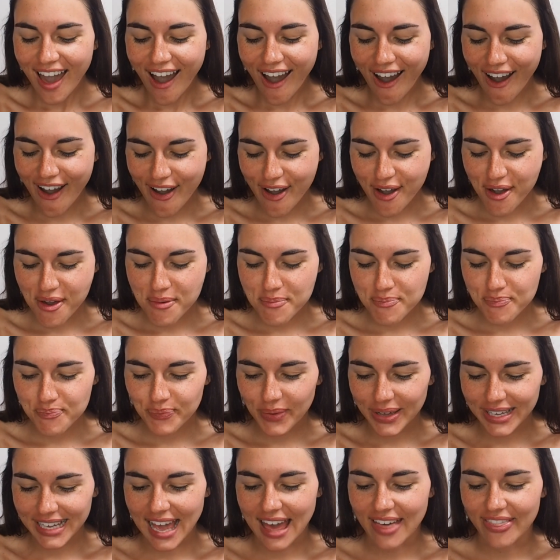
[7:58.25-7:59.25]

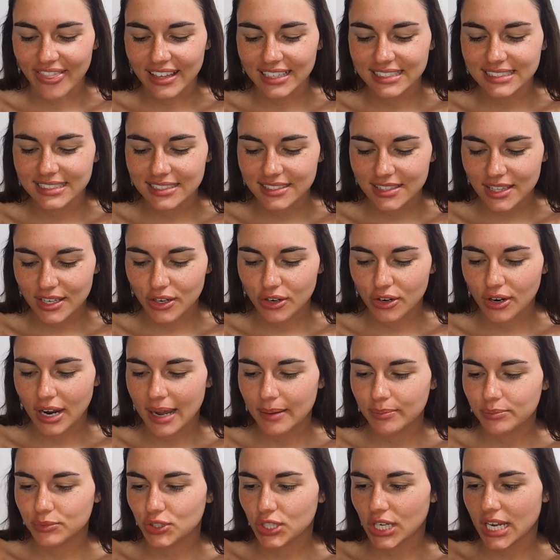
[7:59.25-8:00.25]
But yeah, this is the
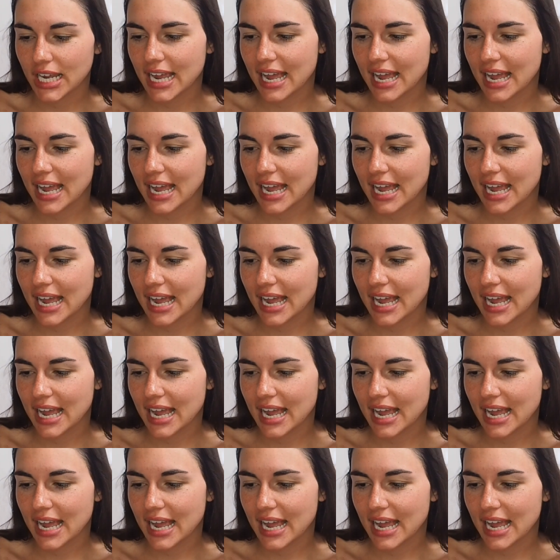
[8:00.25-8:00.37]
Crabtree